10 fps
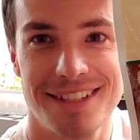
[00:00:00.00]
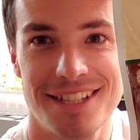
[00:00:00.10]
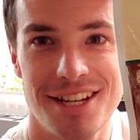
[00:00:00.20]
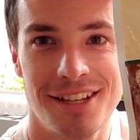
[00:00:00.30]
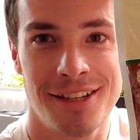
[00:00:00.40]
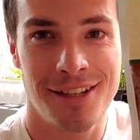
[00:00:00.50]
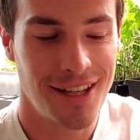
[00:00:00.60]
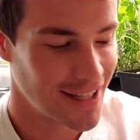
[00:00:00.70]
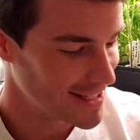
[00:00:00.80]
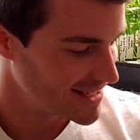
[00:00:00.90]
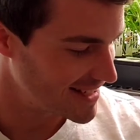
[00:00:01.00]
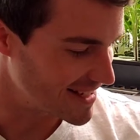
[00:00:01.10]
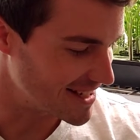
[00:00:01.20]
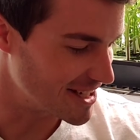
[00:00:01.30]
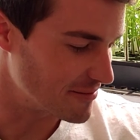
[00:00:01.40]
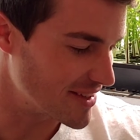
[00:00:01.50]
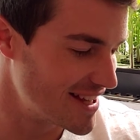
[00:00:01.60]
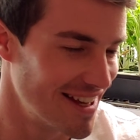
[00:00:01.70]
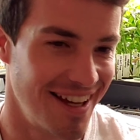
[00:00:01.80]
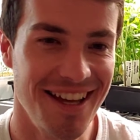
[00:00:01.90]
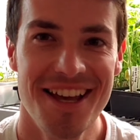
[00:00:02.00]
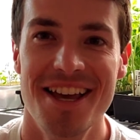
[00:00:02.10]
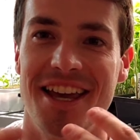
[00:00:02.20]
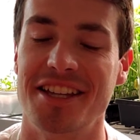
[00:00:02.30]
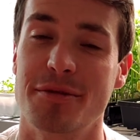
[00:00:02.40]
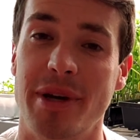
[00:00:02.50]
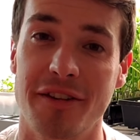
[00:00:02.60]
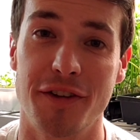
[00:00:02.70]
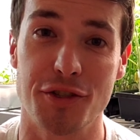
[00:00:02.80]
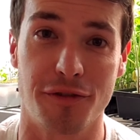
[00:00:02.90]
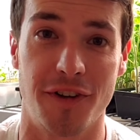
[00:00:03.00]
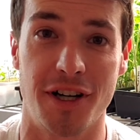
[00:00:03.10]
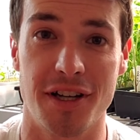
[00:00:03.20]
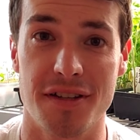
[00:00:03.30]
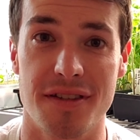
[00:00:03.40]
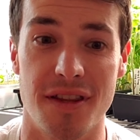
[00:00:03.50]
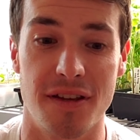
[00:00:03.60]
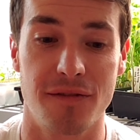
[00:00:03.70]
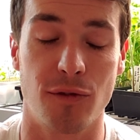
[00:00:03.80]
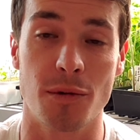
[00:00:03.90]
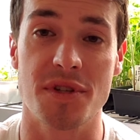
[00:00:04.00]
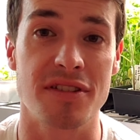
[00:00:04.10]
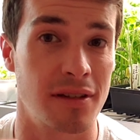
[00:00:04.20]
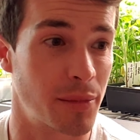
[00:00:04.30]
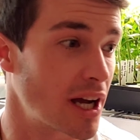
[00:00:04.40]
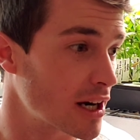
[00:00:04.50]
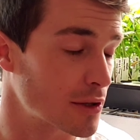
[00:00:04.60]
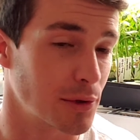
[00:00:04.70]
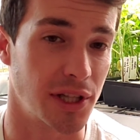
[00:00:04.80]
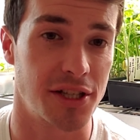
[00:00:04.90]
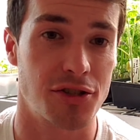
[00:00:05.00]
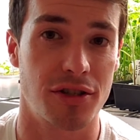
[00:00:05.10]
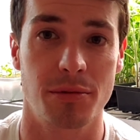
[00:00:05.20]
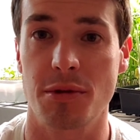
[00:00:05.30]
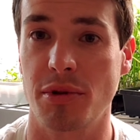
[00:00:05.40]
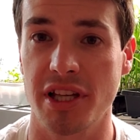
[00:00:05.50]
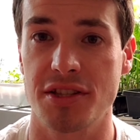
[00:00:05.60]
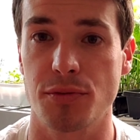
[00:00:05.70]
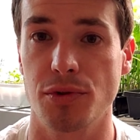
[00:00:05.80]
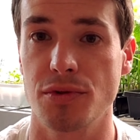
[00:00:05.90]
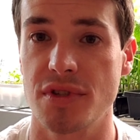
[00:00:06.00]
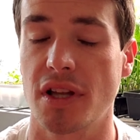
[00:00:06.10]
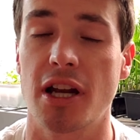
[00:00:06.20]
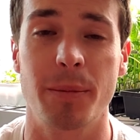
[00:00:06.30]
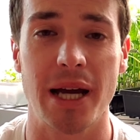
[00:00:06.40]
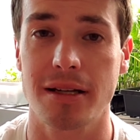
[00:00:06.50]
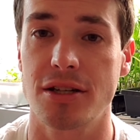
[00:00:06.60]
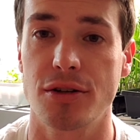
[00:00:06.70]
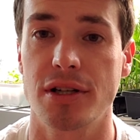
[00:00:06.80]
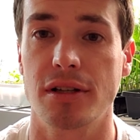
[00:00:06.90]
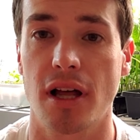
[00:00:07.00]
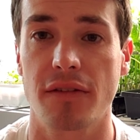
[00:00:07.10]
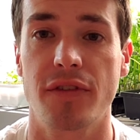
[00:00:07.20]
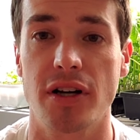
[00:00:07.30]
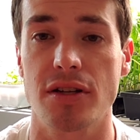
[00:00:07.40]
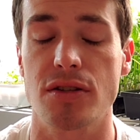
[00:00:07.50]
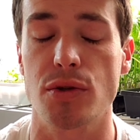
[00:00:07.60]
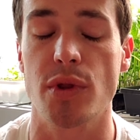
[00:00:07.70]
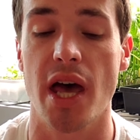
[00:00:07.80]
ching, it's a beneficial fungus that forms a symbiotic relationship with plants' roots. A lot of bacteria, a lot of fungus do